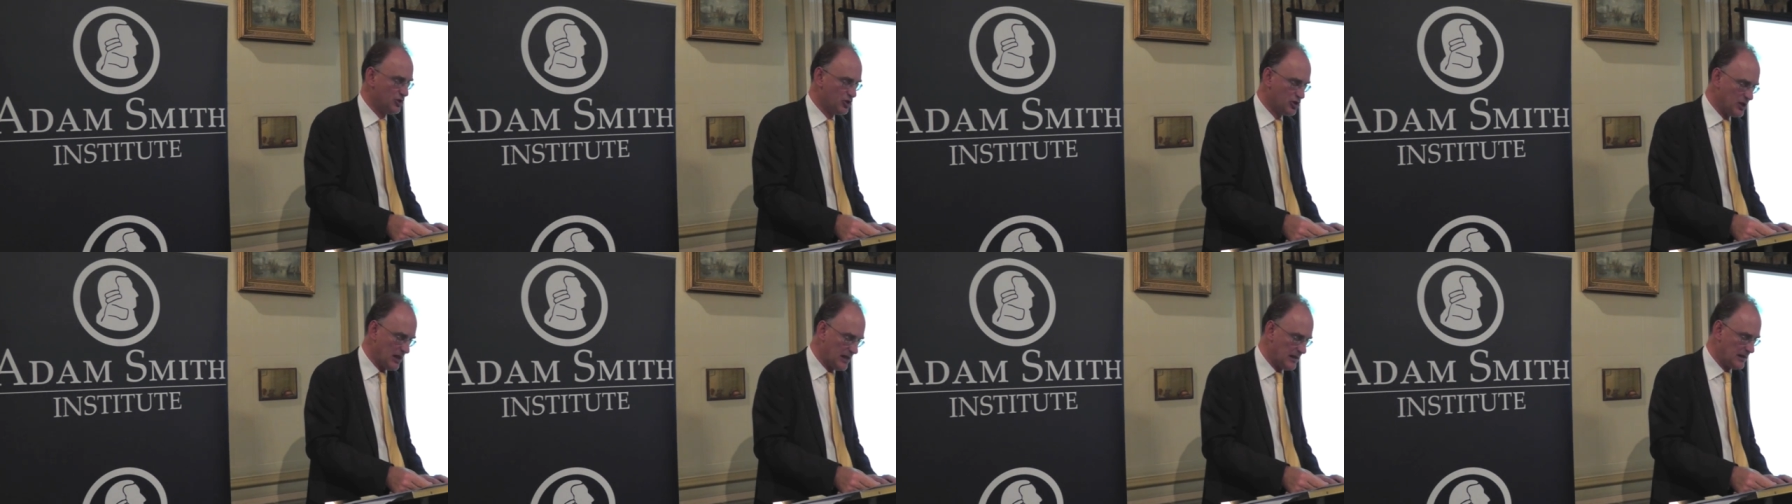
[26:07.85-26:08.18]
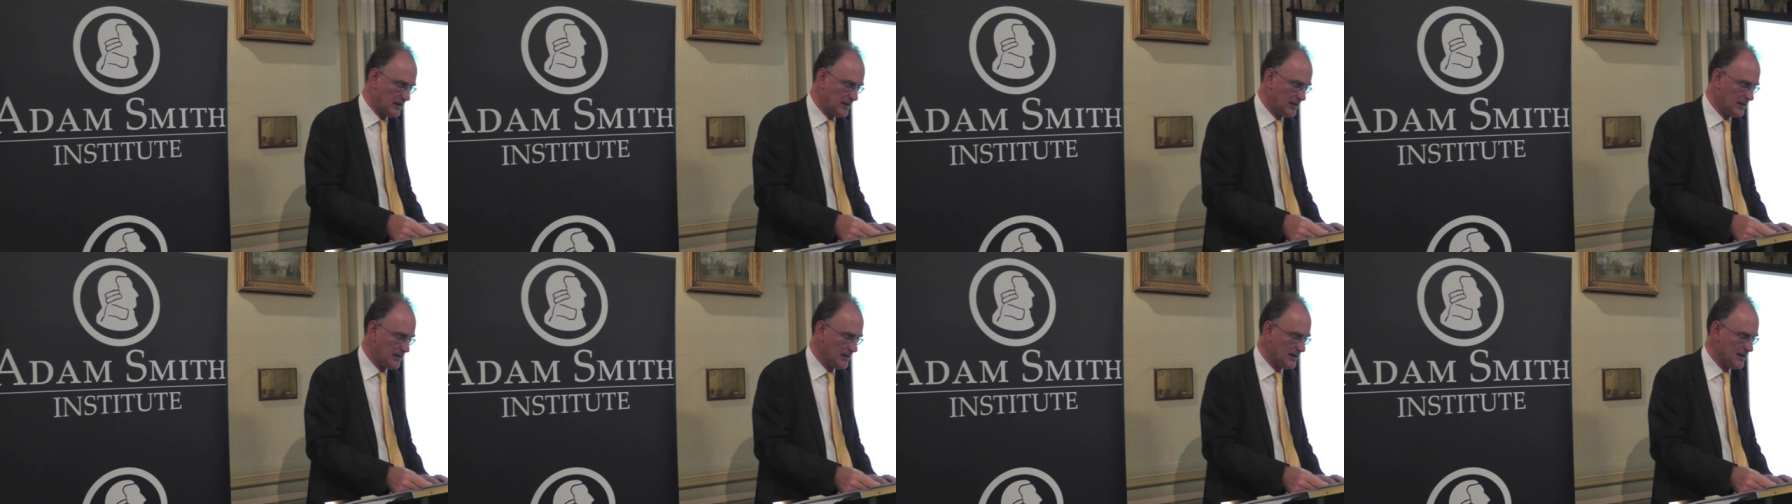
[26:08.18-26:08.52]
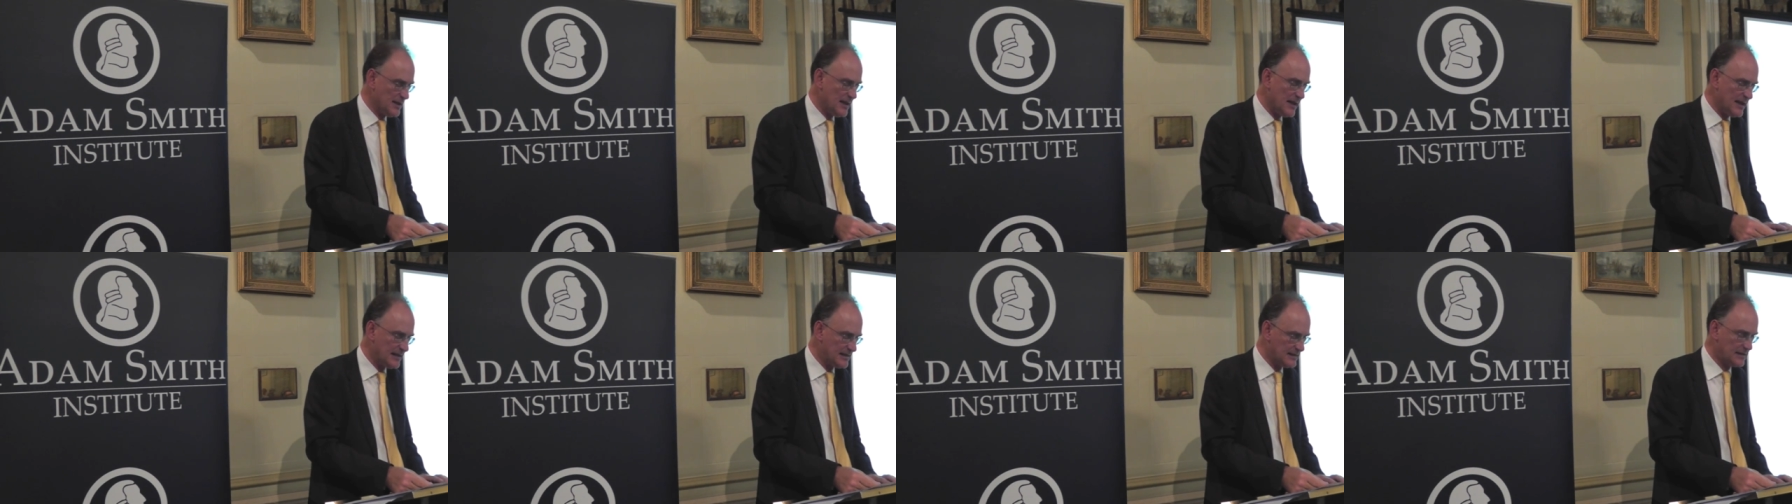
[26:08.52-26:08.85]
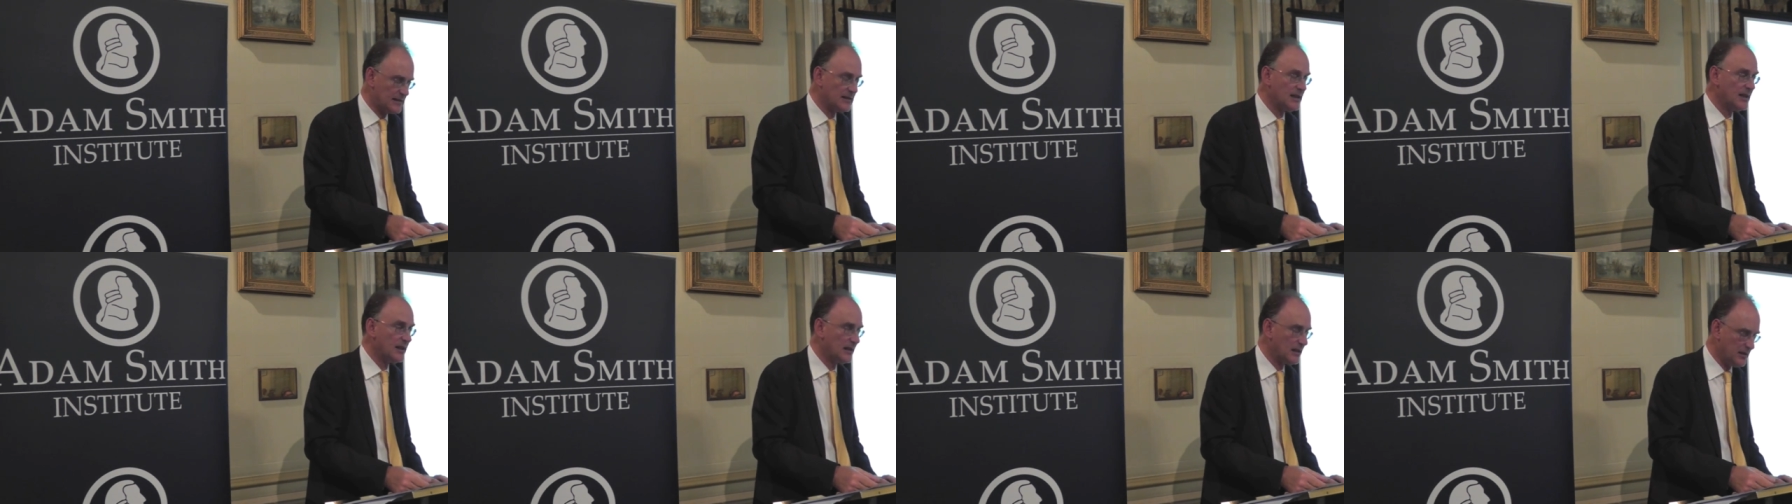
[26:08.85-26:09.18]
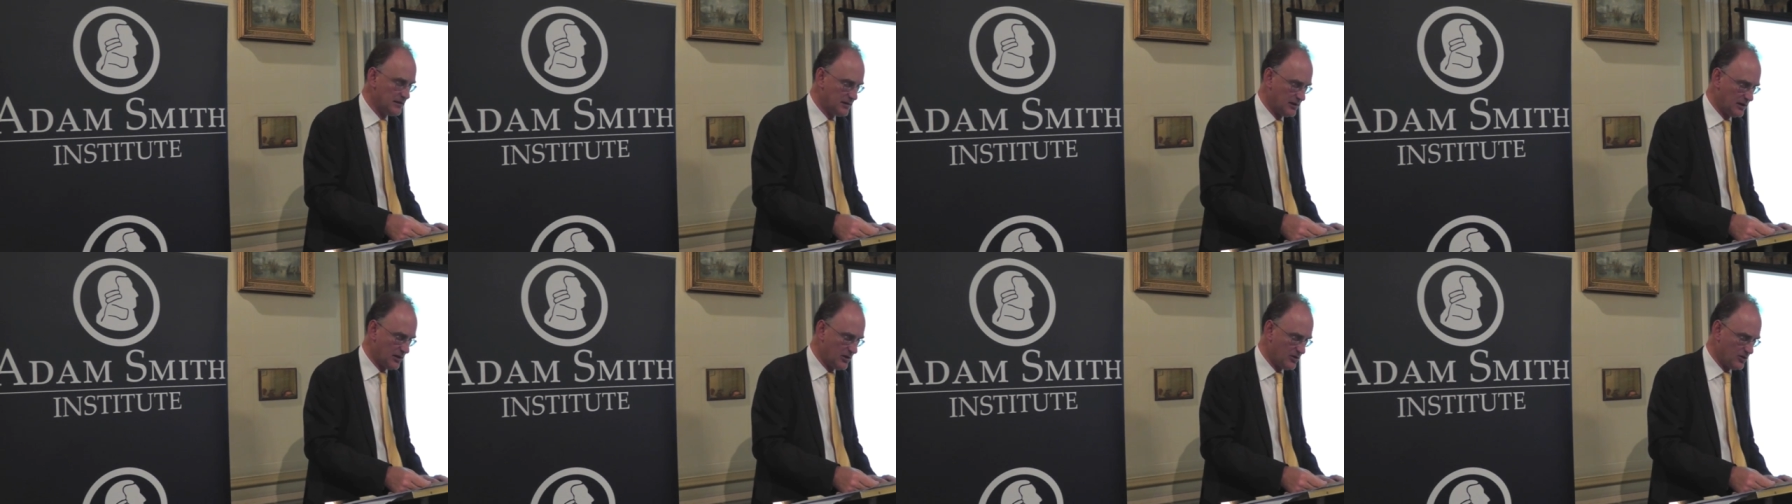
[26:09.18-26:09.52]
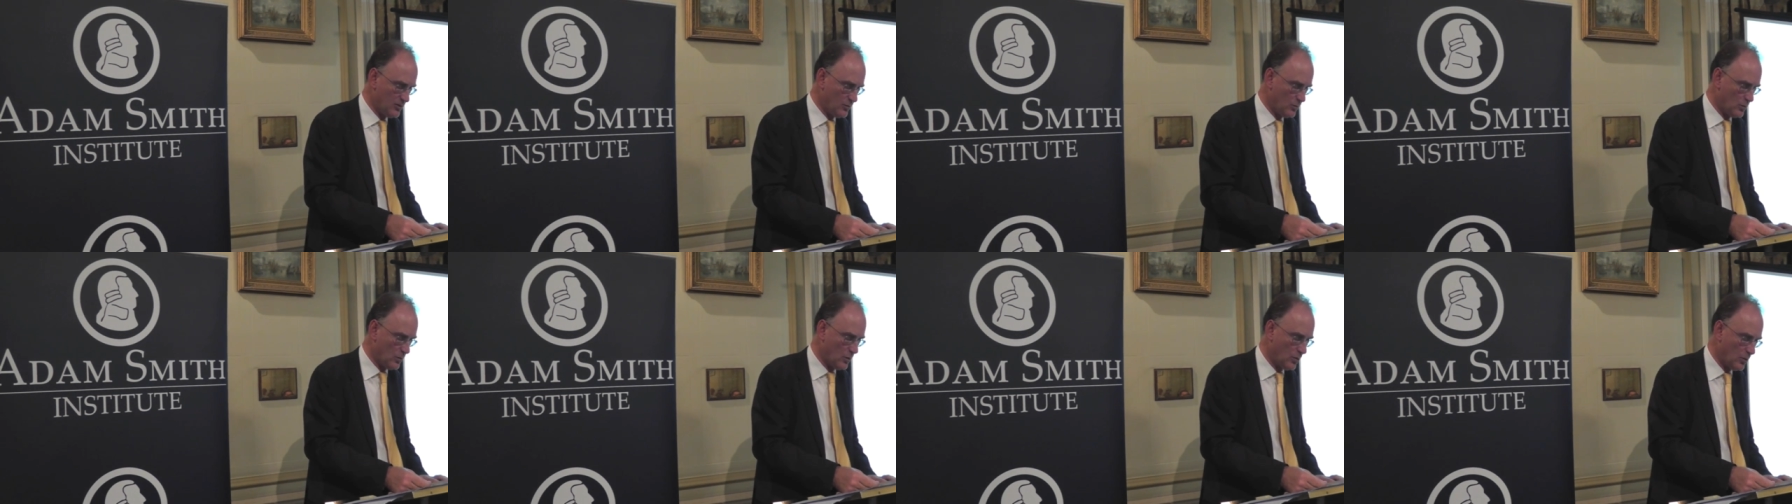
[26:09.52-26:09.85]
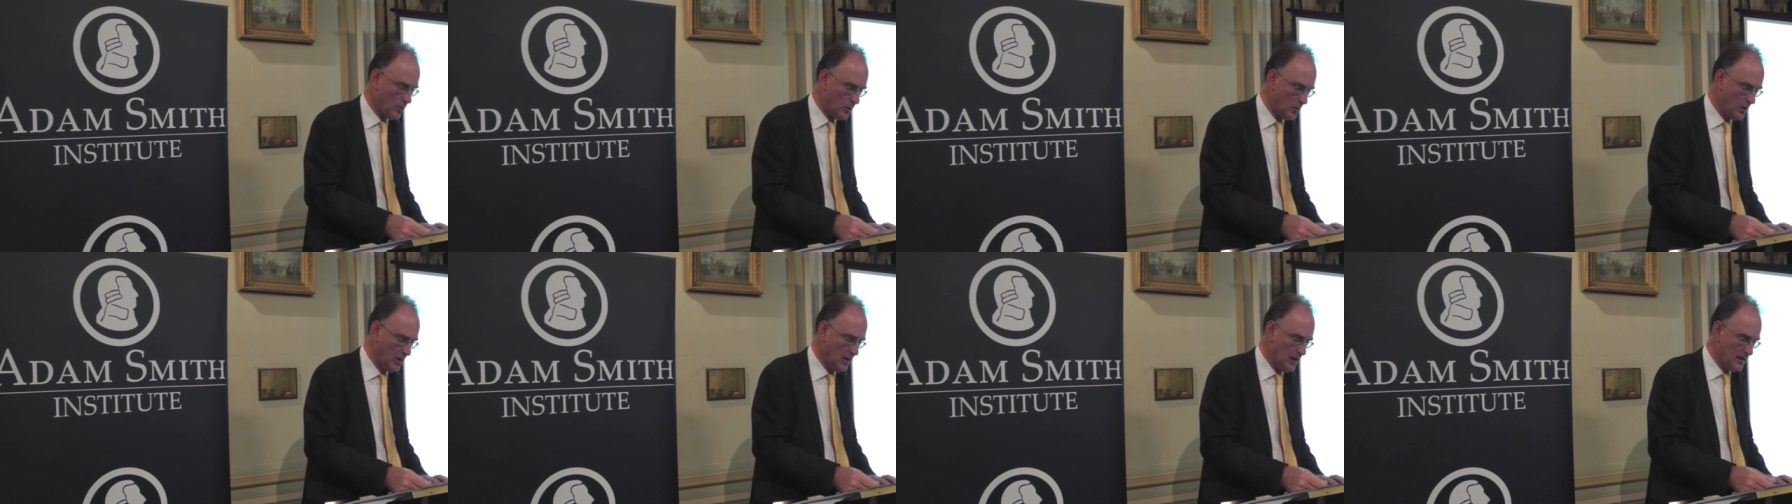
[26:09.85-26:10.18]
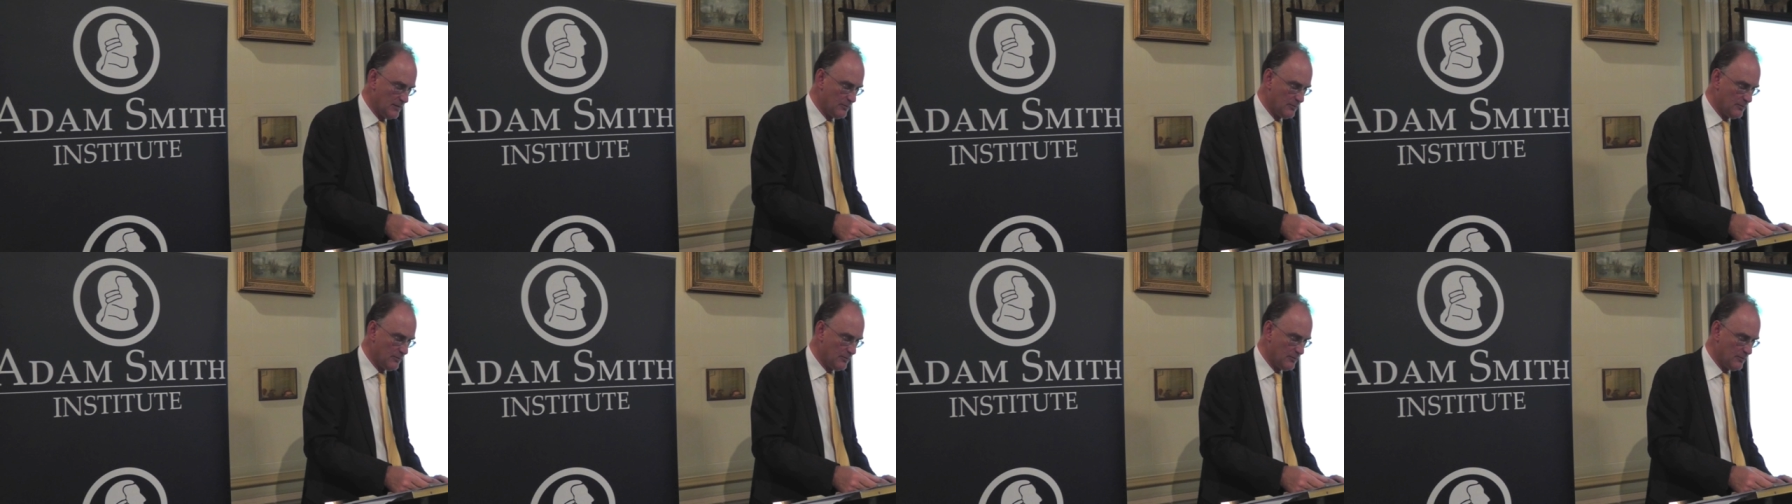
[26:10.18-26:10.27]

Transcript: gentler, less likely to go to war,